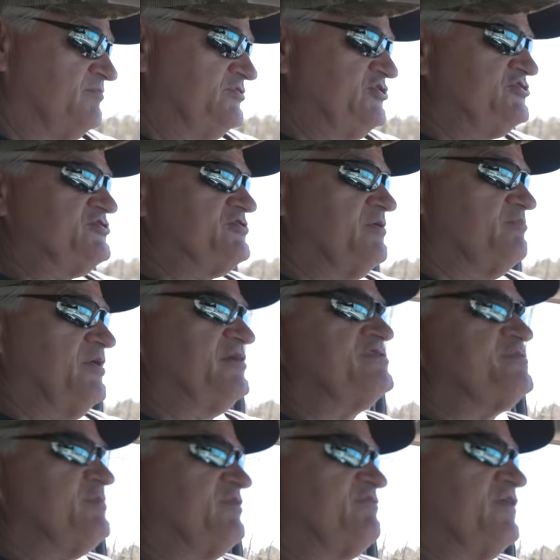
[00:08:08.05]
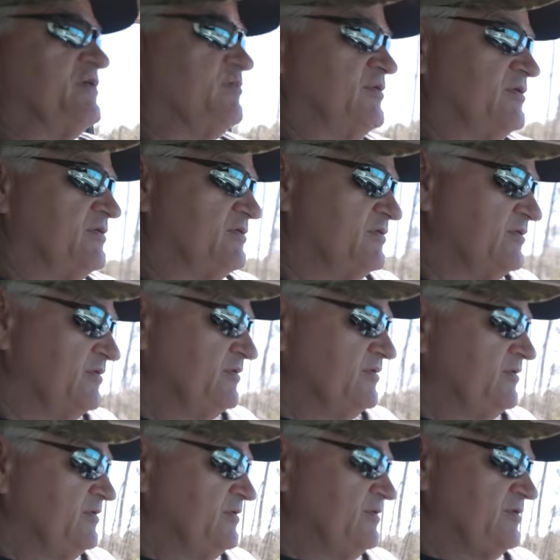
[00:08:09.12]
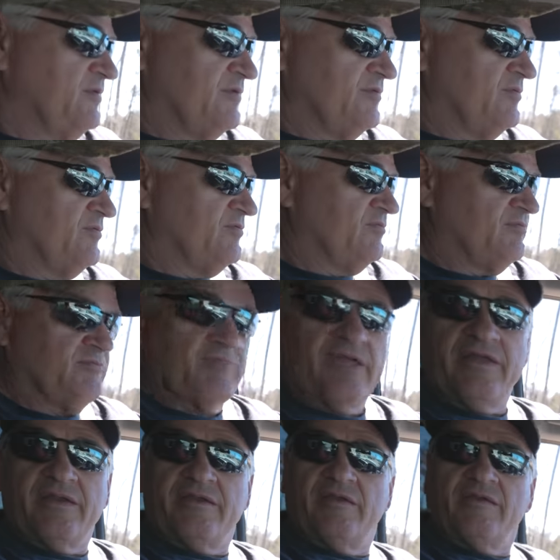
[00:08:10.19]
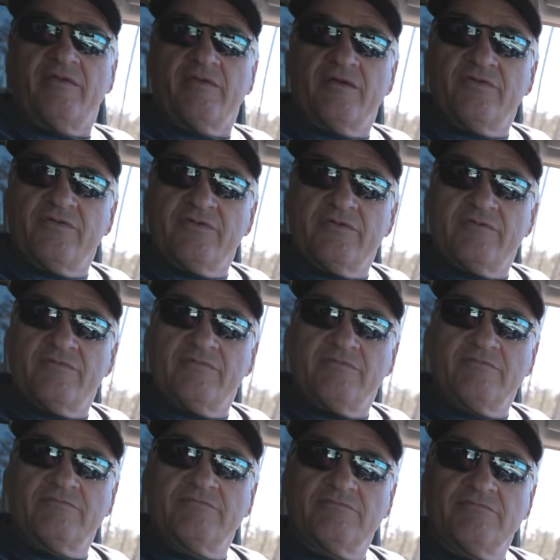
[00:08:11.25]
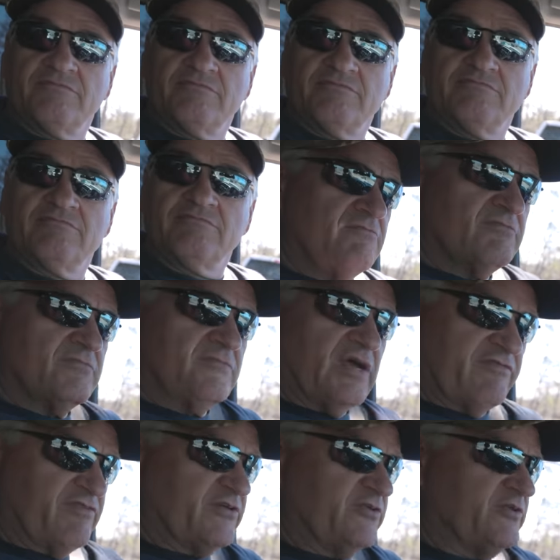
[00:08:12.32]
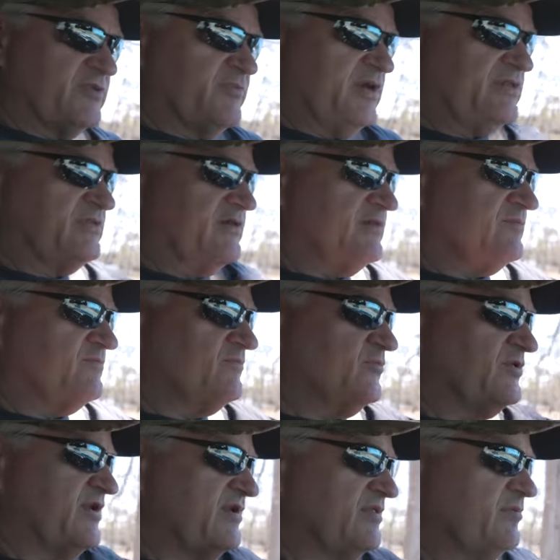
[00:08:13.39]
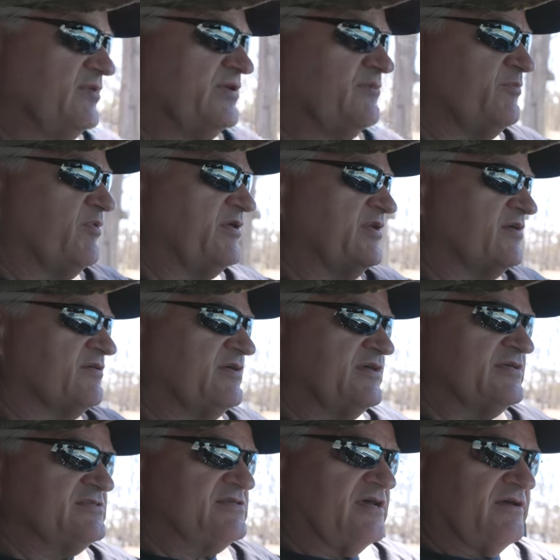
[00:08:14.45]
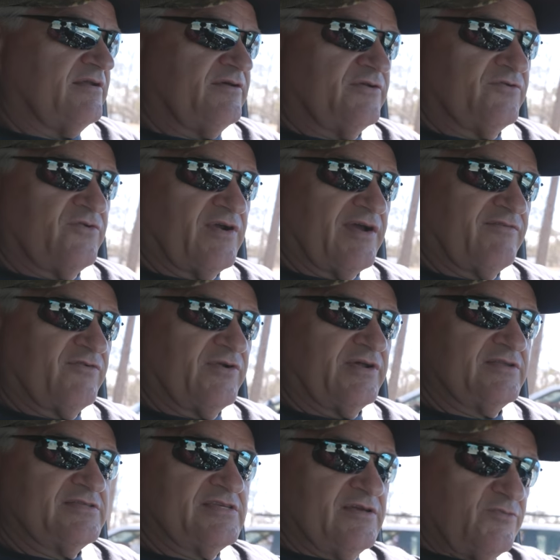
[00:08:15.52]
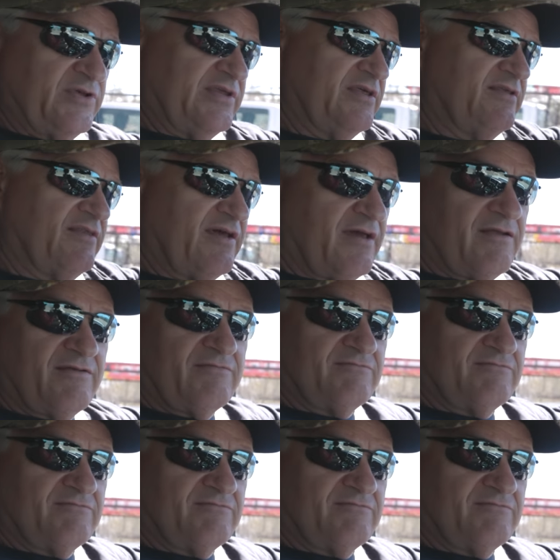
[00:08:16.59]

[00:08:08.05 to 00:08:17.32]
Just the Busby family. Planted near 100. I feel good about that. One day they'll be able to bring their kids out here and drive around and say, we did that.